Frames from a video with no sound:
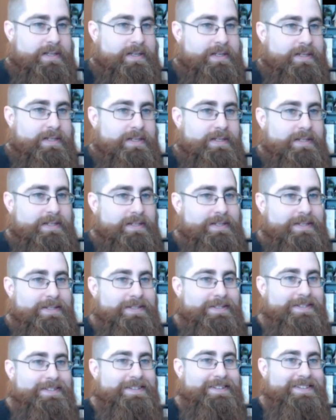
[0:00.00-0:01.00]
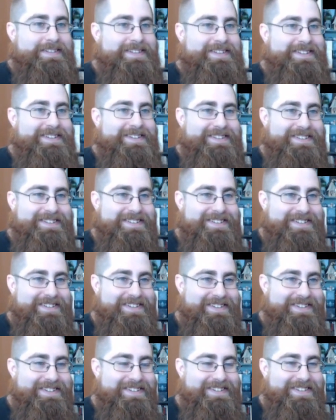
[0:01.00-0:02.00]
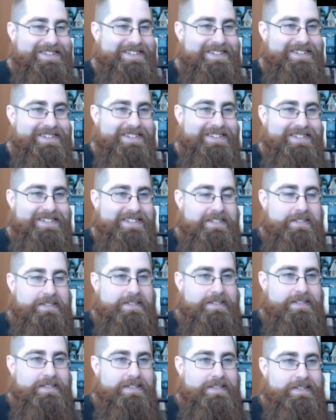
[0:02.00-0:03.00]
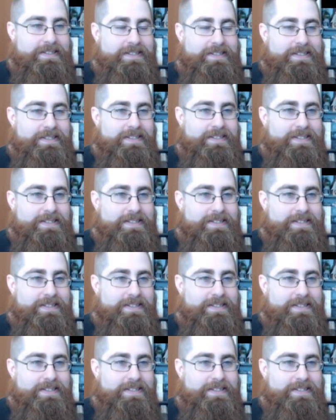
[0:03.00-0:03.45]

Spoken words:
(silent)